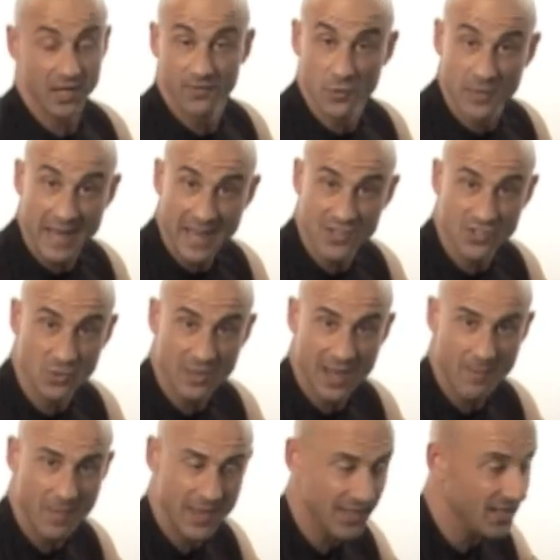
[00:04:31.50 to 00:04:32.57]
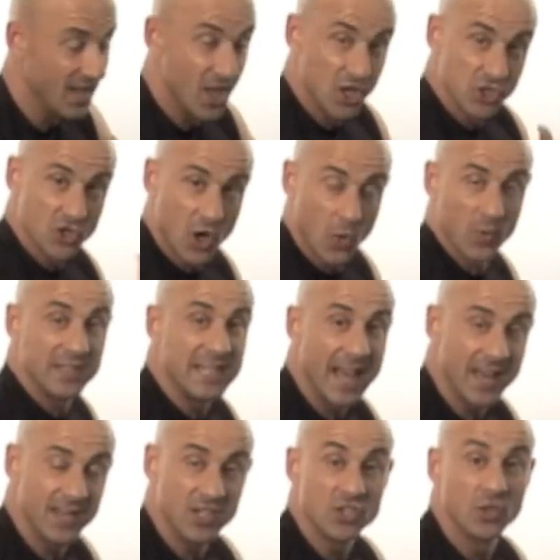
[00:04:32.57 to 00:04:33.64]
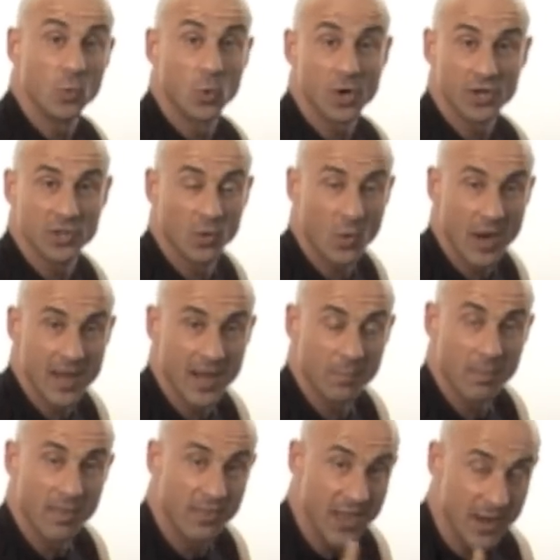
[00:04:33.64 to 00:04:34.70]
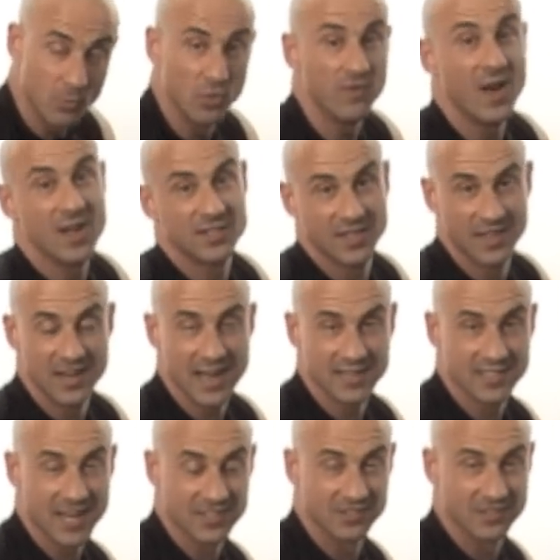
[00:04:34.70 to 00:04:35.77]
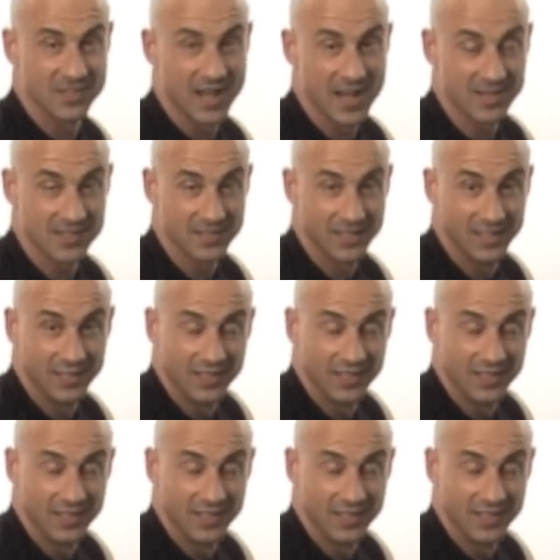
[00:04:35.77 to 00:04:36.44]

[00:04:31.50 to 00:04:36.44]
If you can't do that many, start with 10 each and work your way up. Then move on to the next exercise.